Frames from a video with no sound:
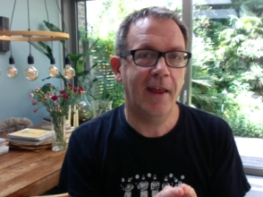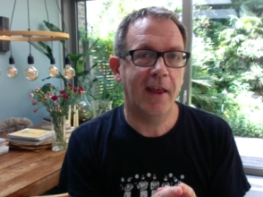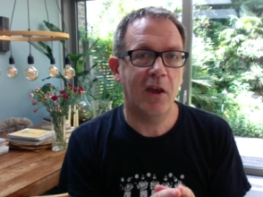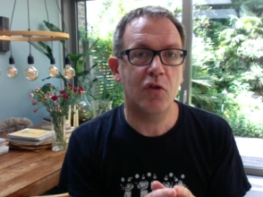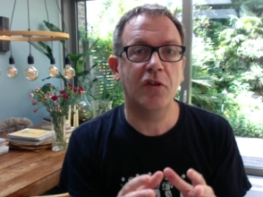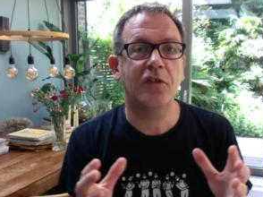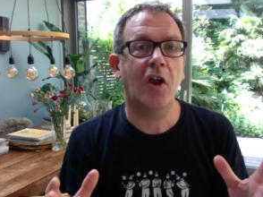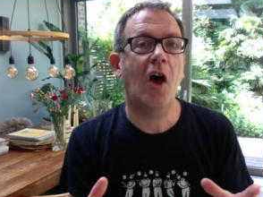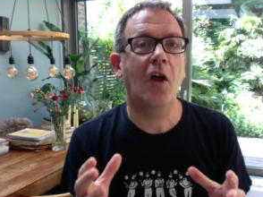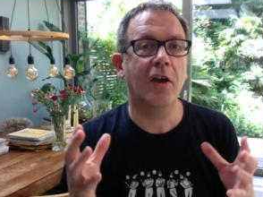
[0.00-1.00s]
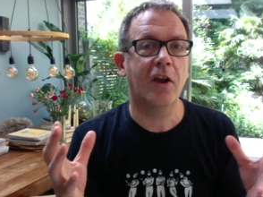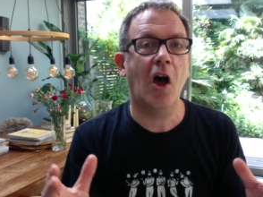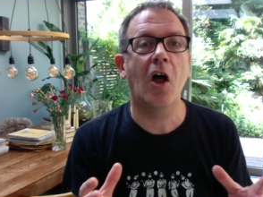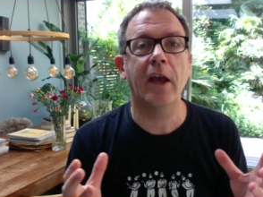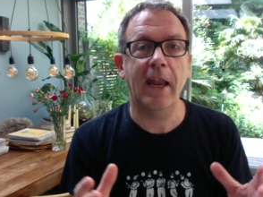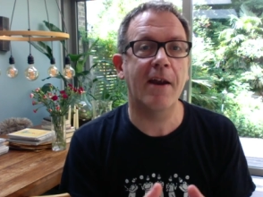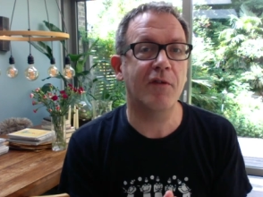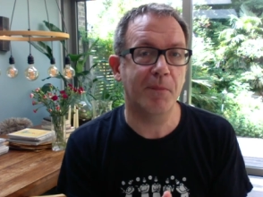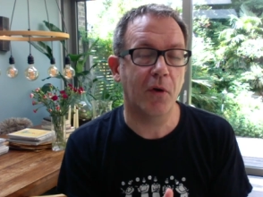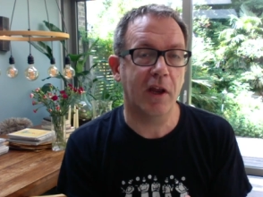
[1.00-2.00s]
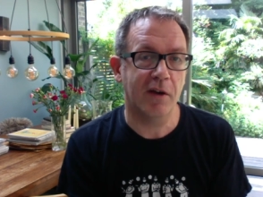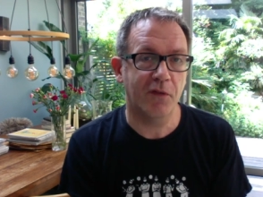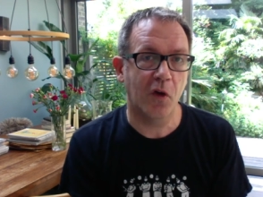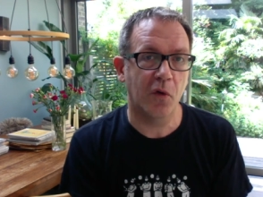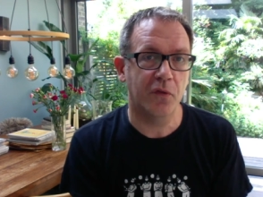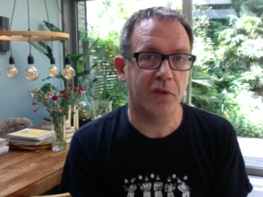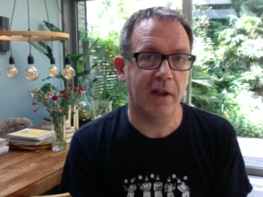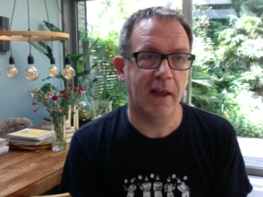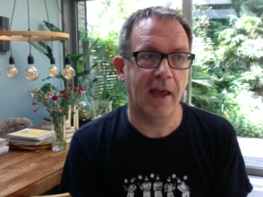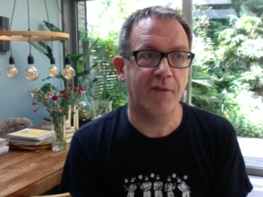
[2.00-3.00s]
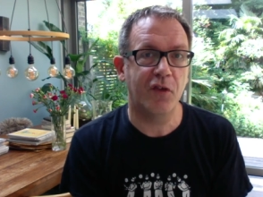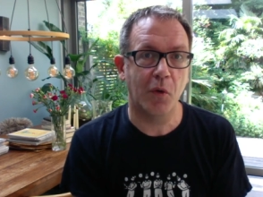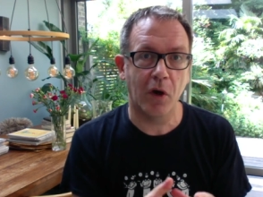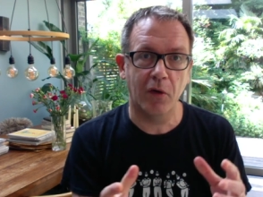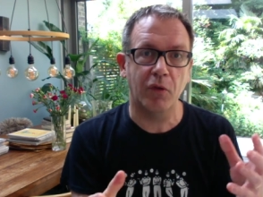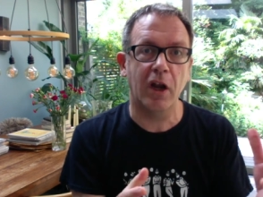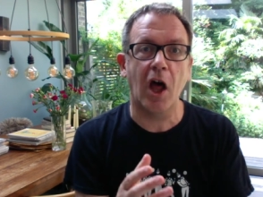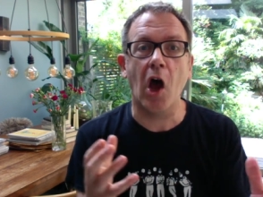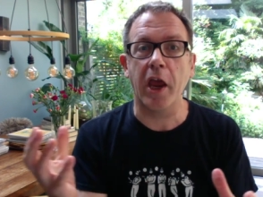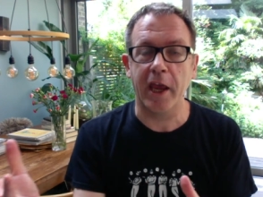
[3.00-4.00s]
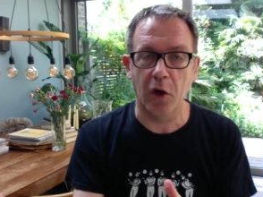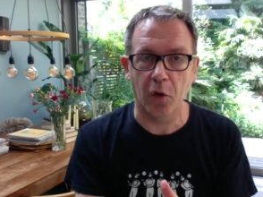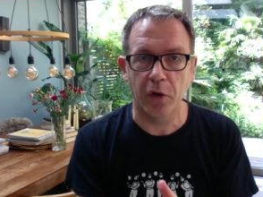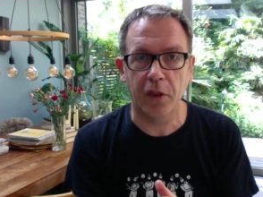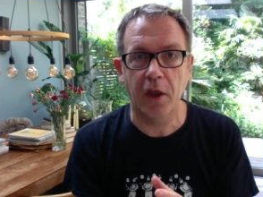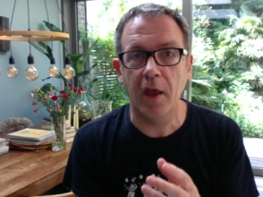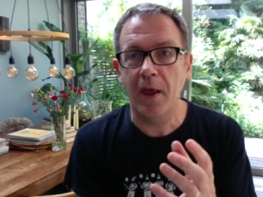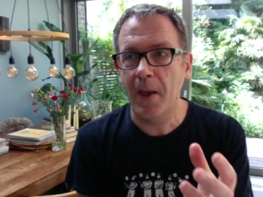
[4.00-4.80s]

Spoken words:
You just can't get everybody involved if you are relying on the